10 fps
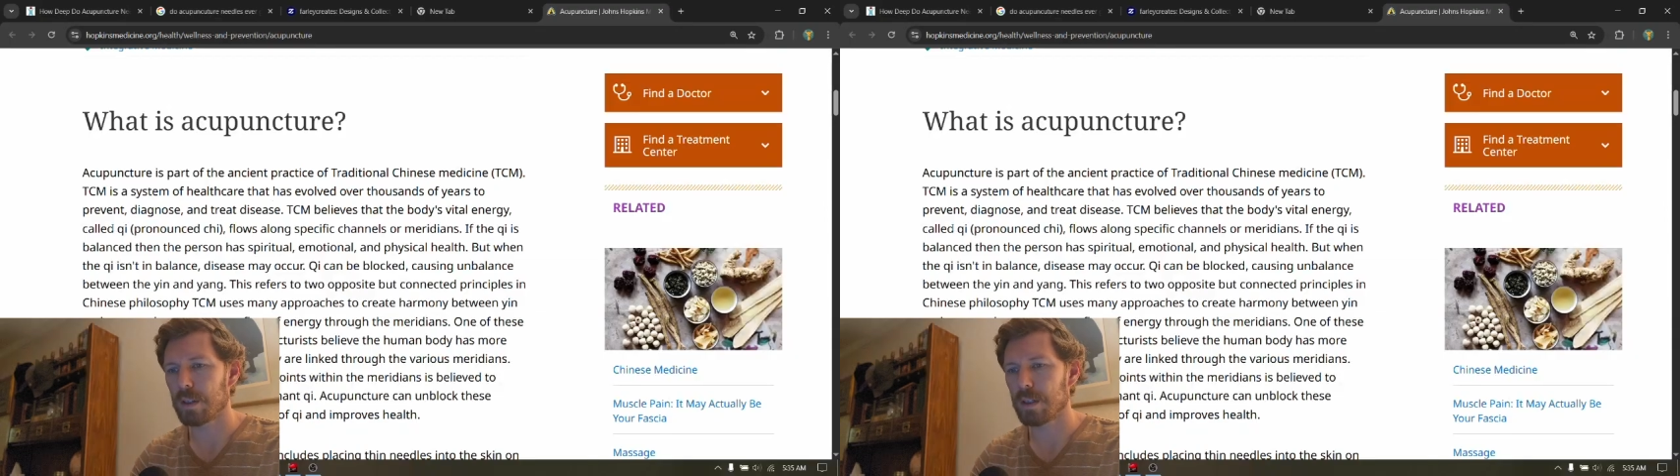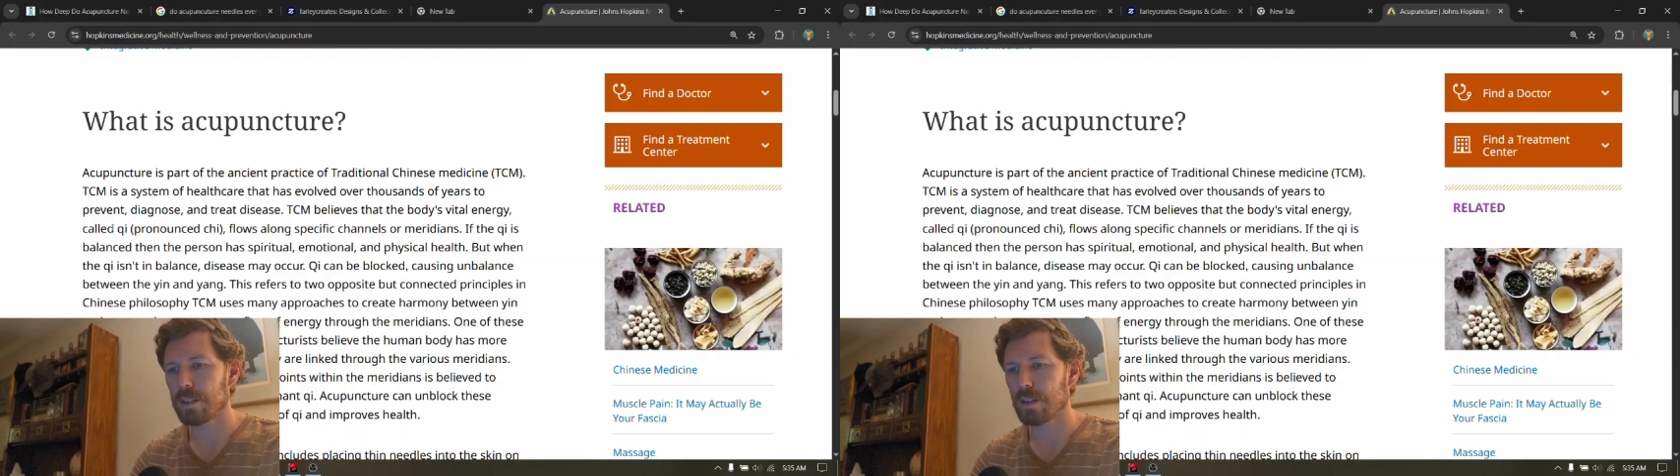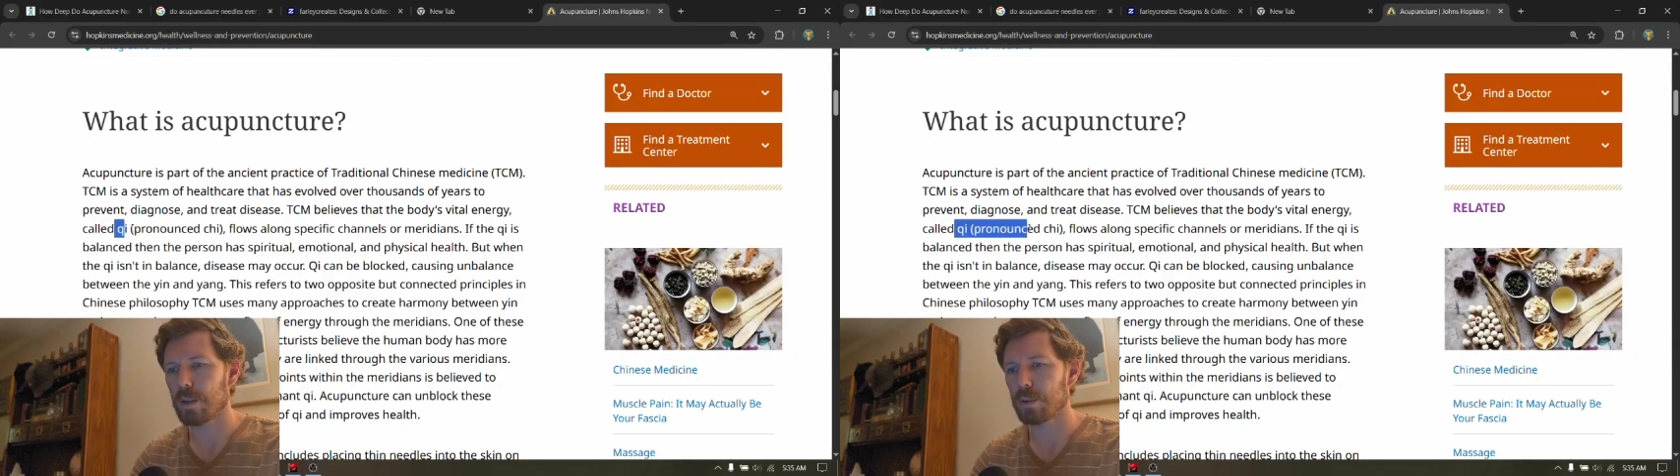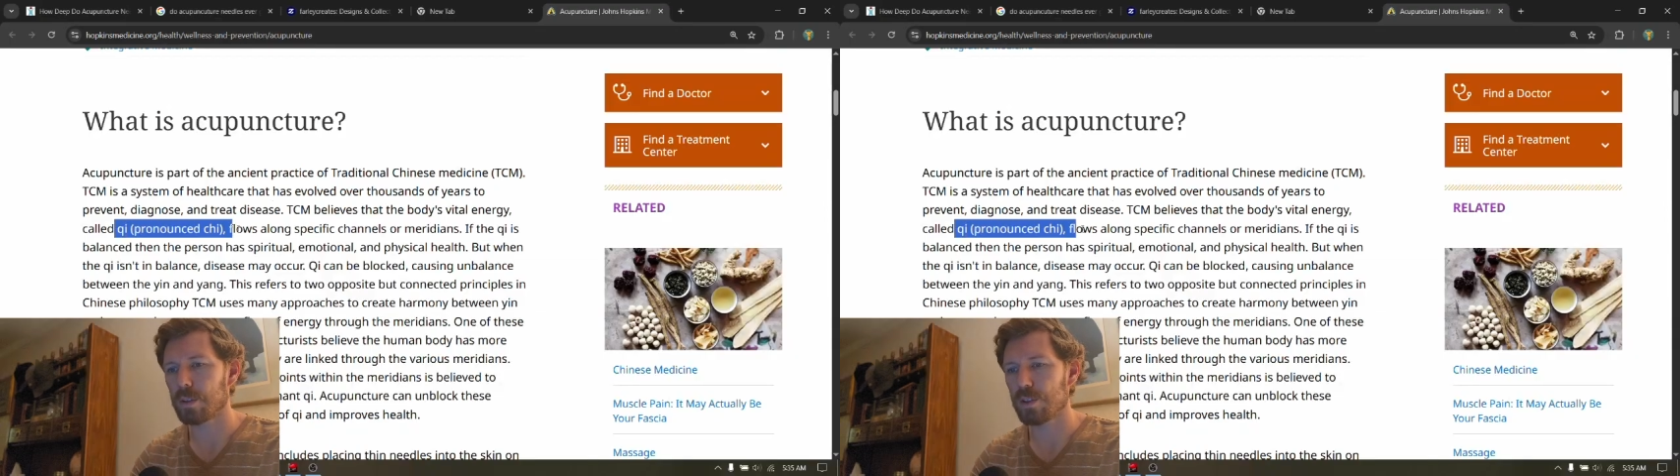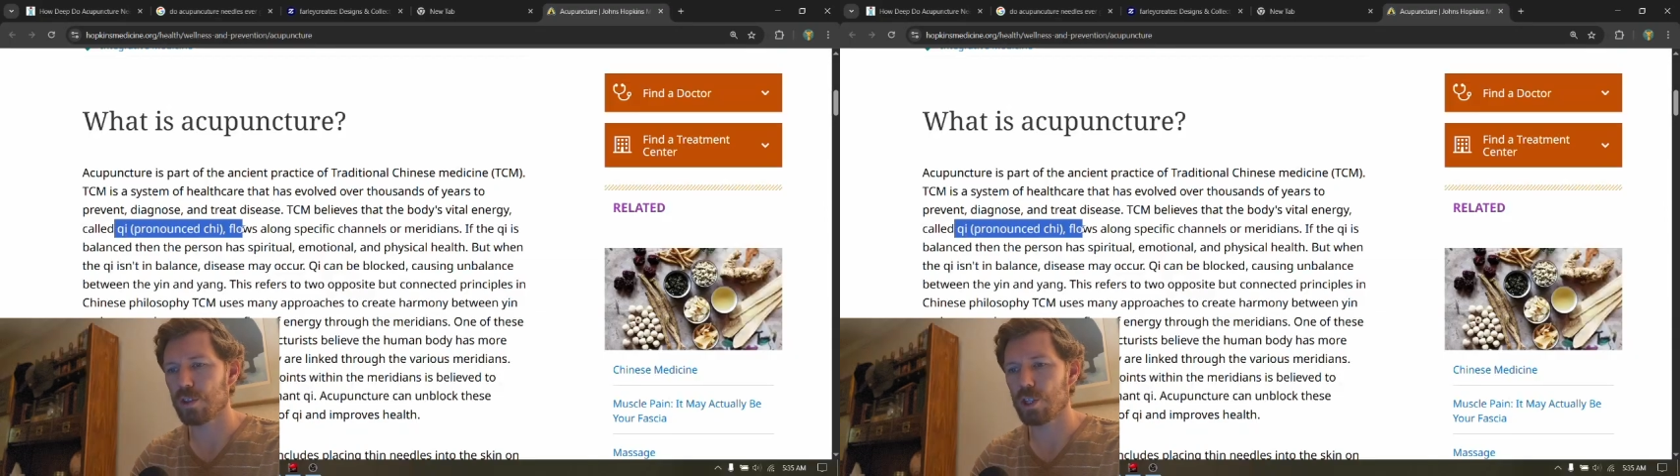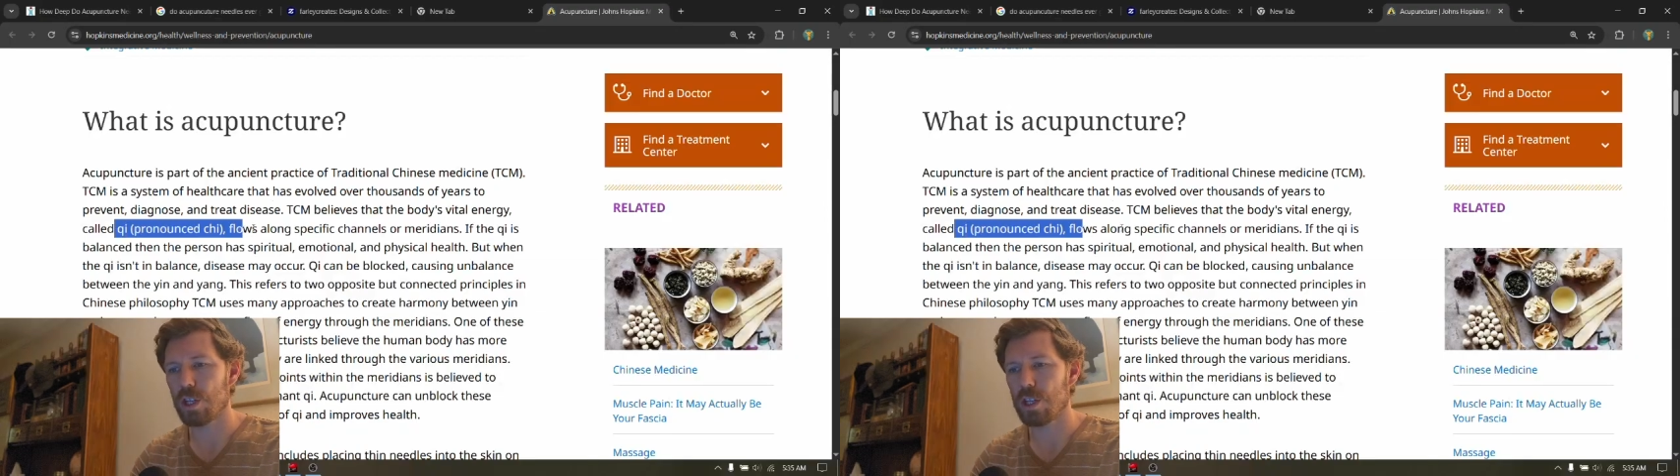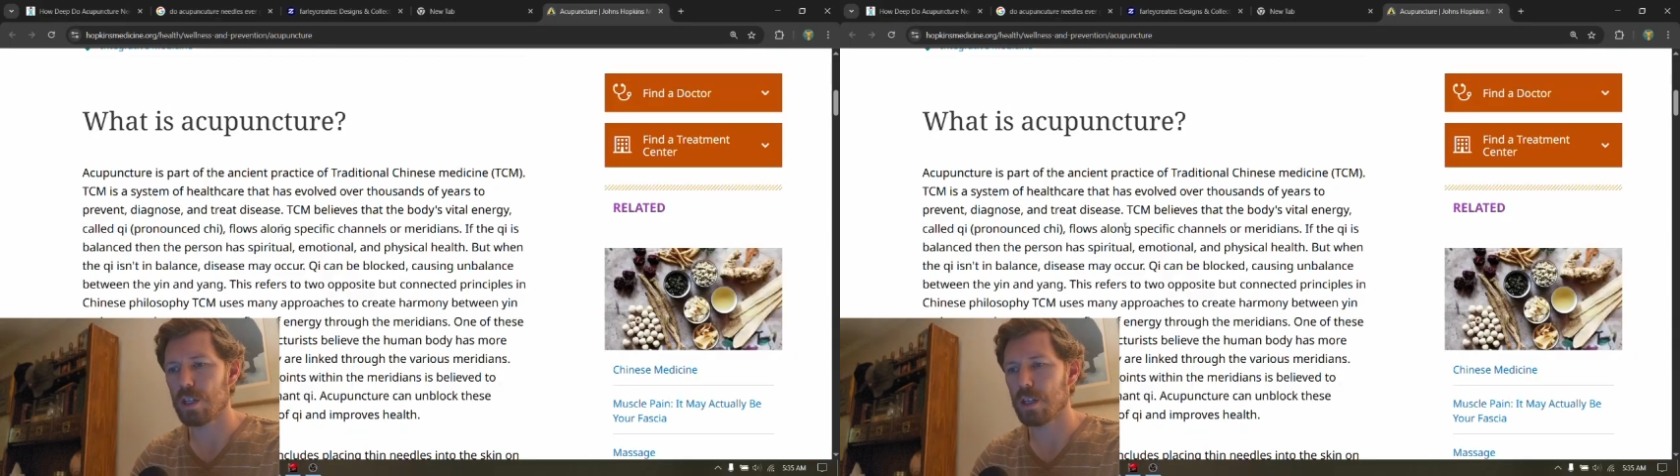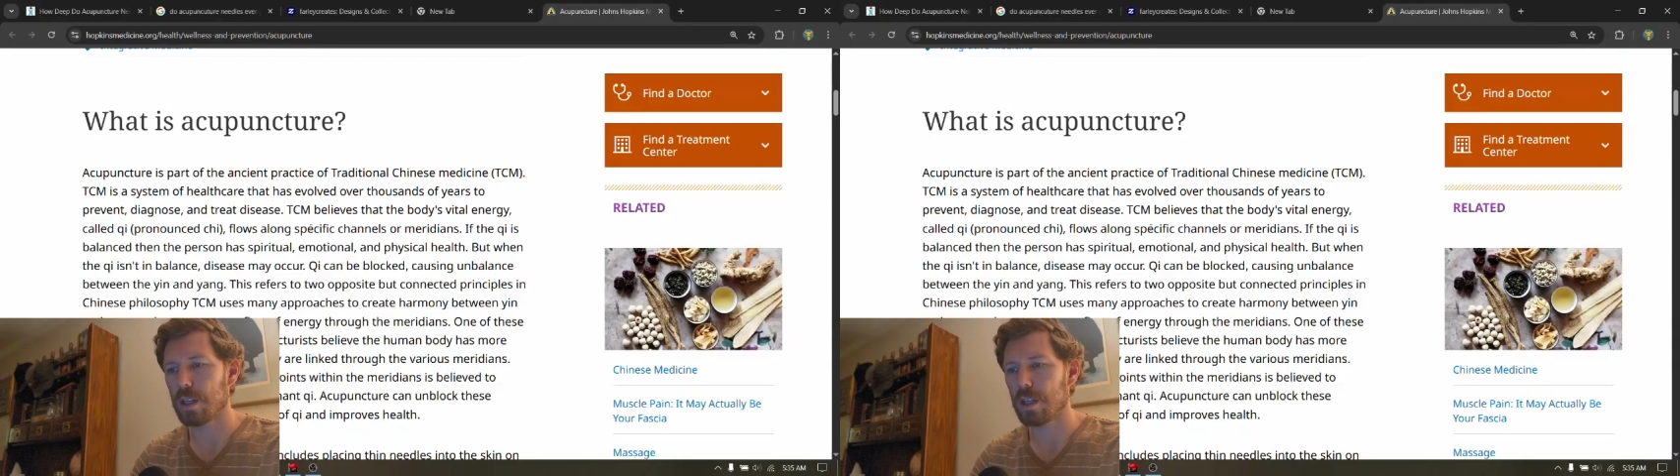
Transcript: is called qi,